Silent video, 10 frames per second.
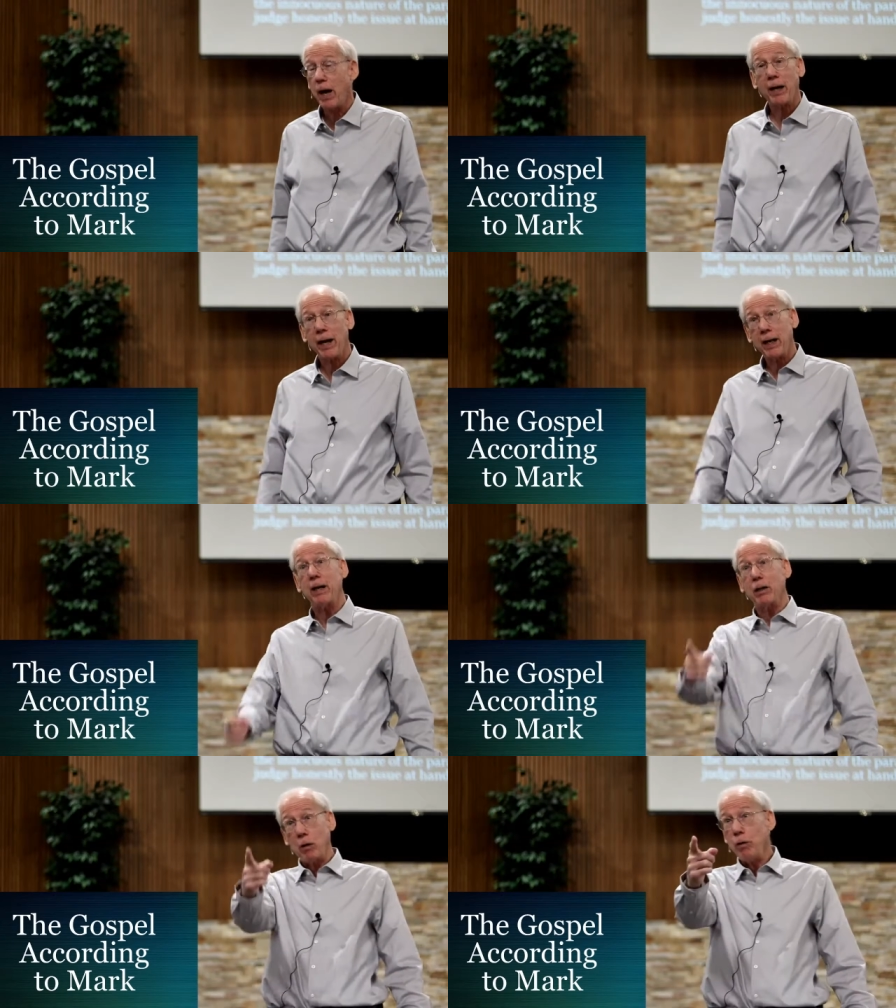I, I
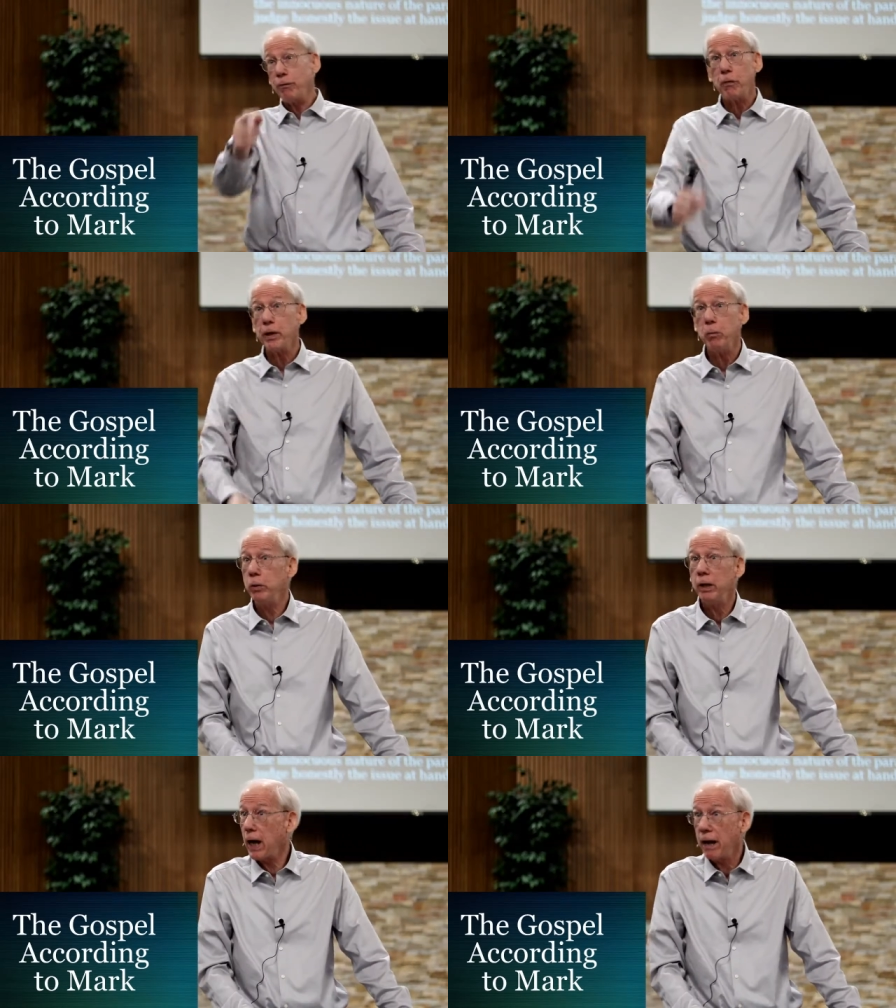got a clue for you. He
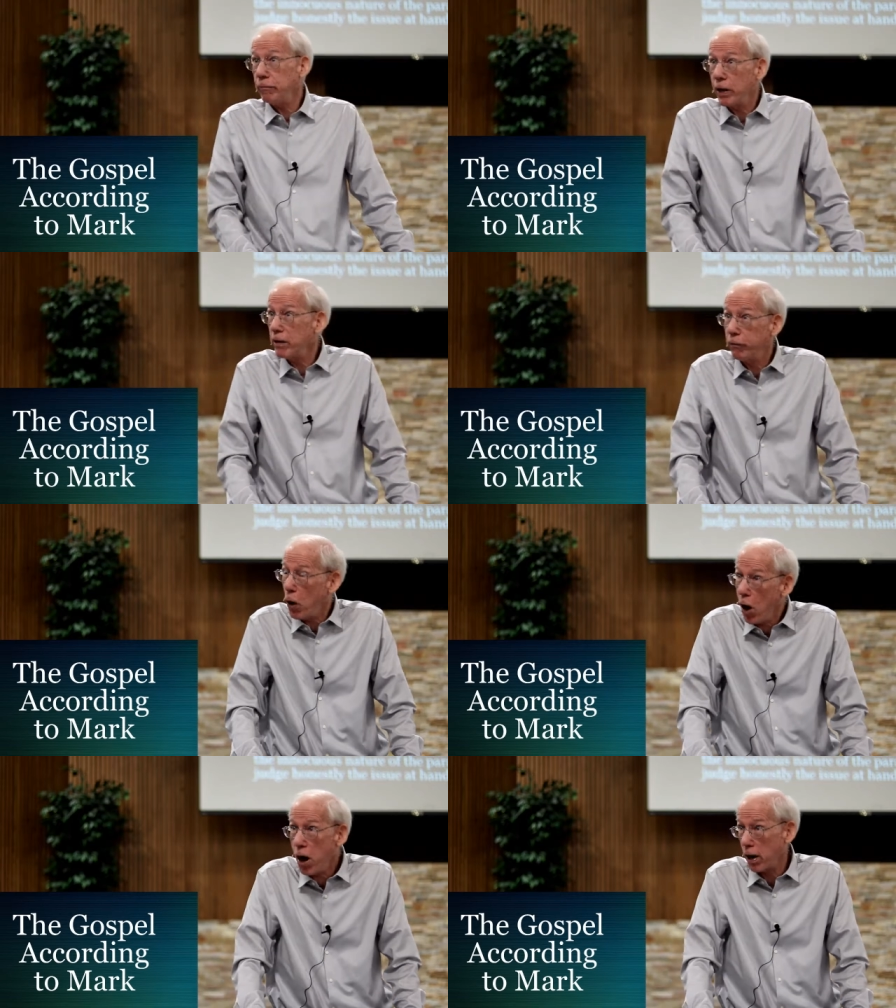wouldn't have gotten very
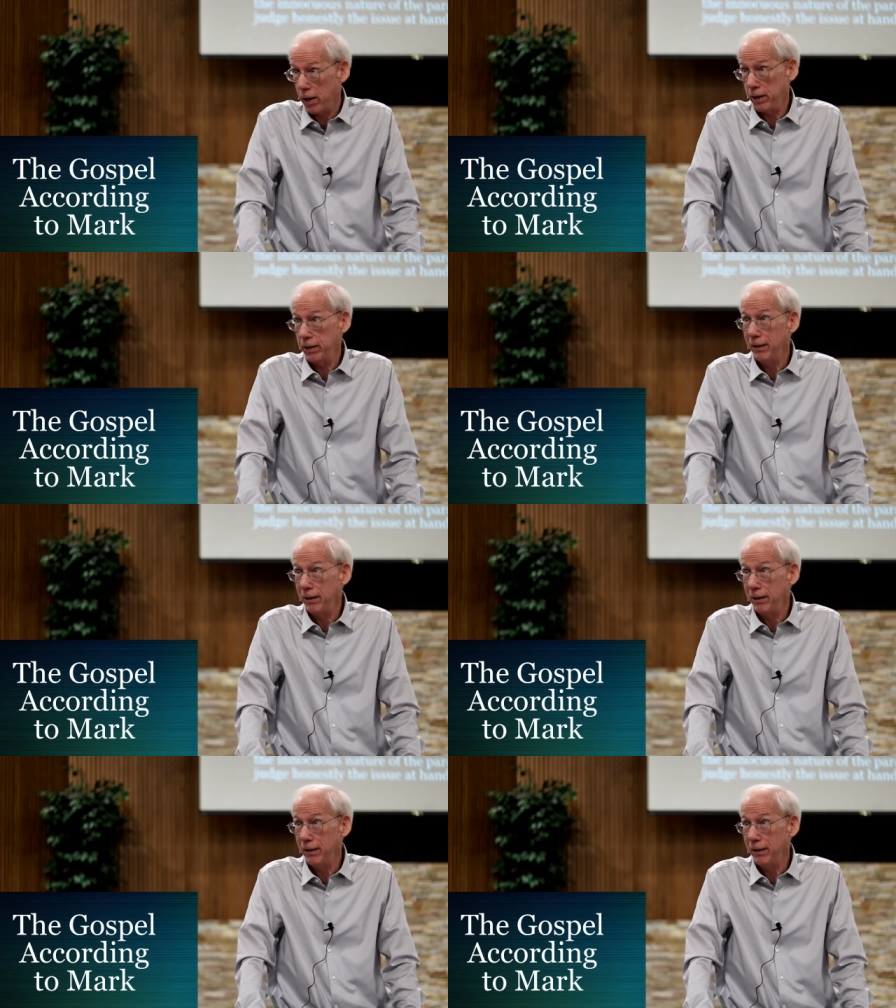far.